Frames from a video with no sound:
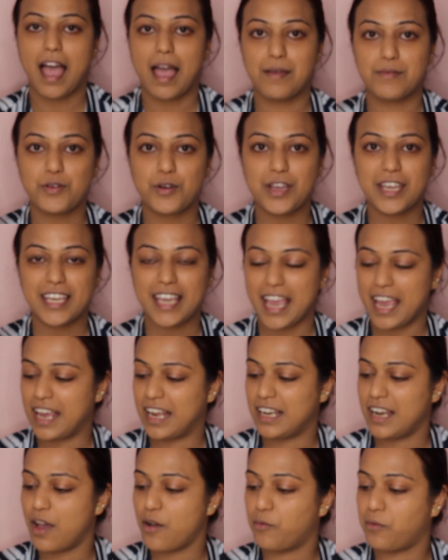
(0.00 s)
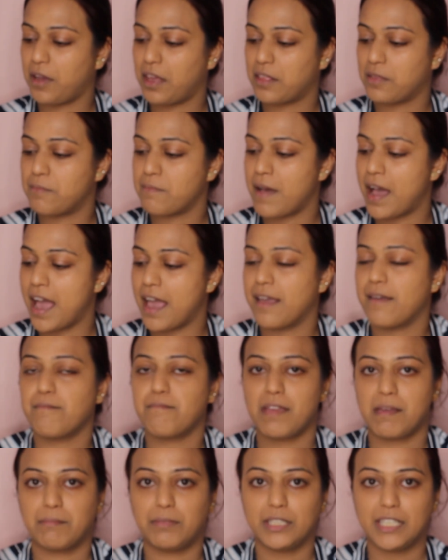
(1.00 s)
I'm going in with my
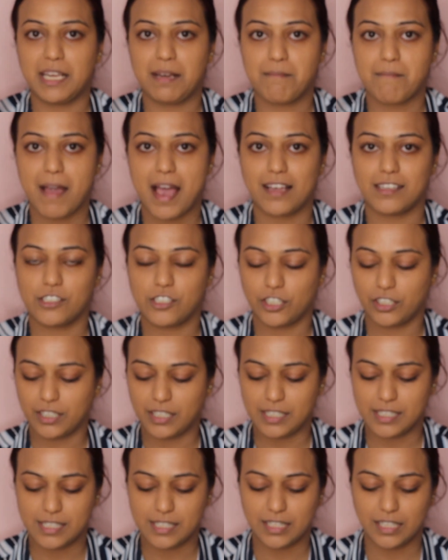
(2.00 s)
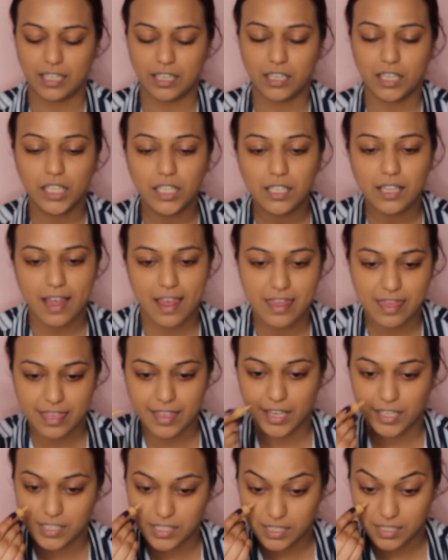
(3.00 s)
Maybelline Master Conceal, and
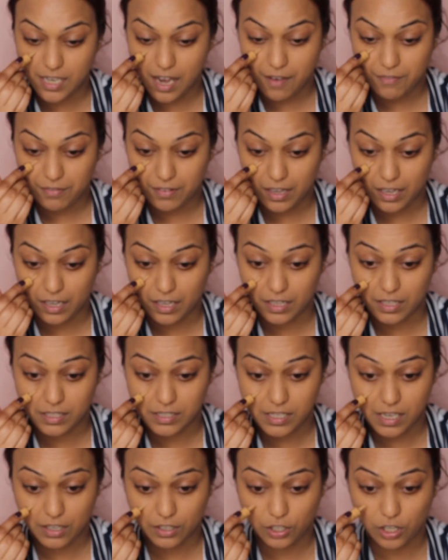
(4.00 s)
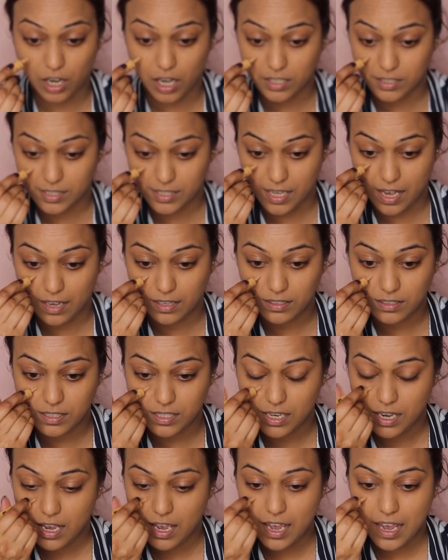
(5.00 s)
this stuff is godsend.